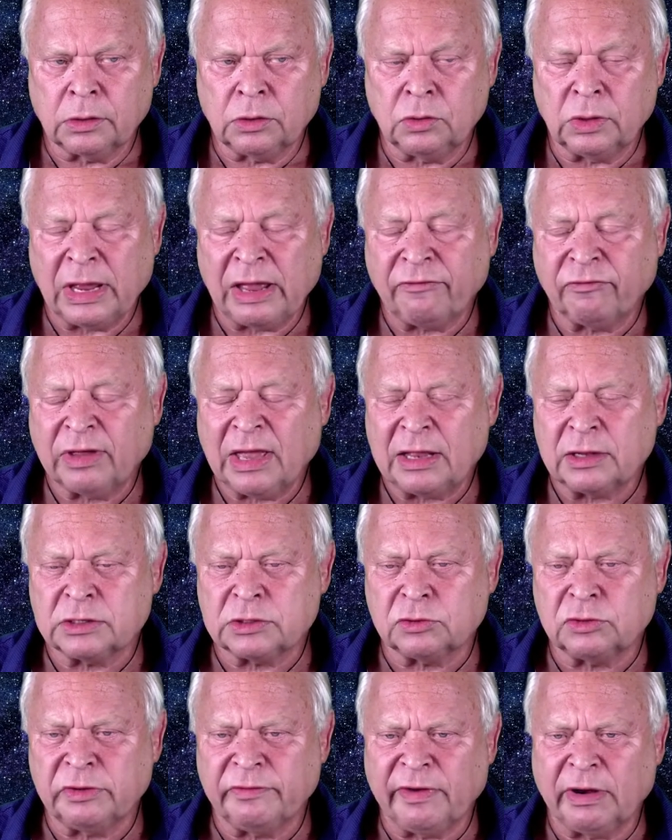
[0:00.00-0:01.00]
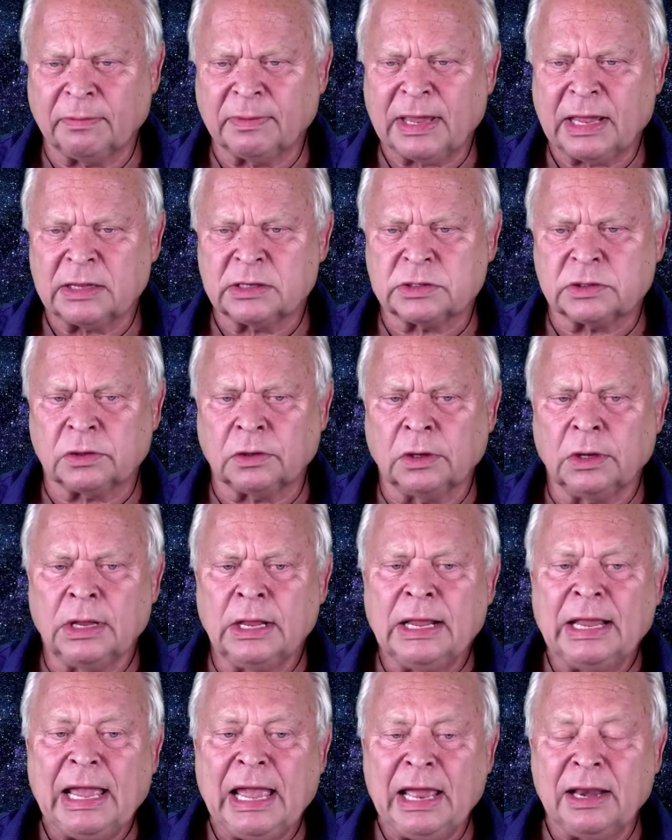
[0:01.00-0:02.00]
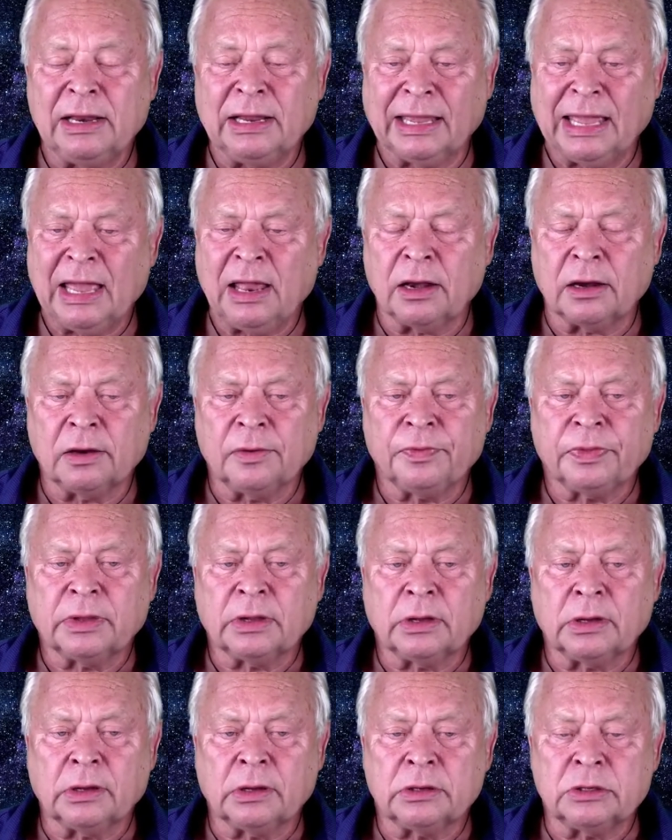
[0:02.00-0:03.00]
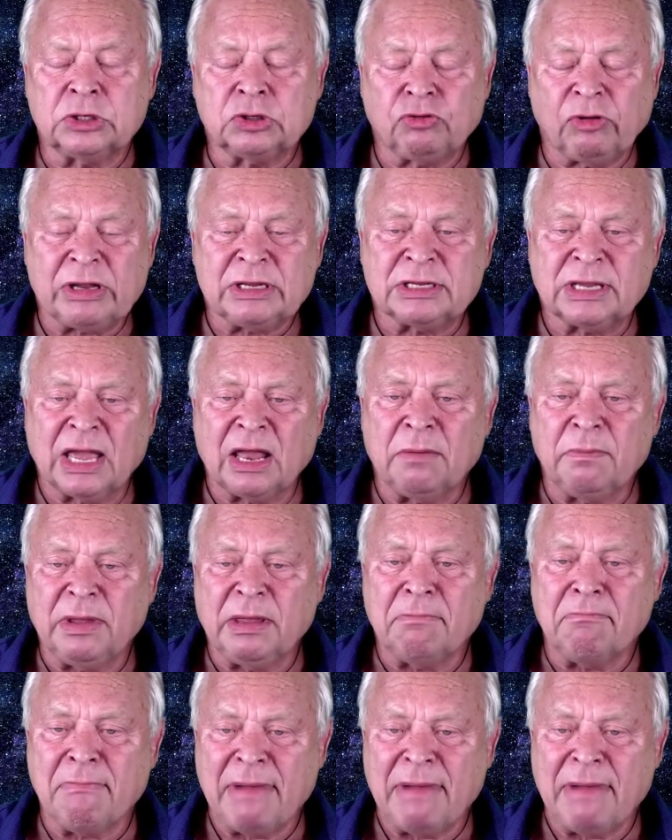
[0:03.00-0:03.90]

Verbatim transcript: to have cancer, to develop cancer. And again, stress can be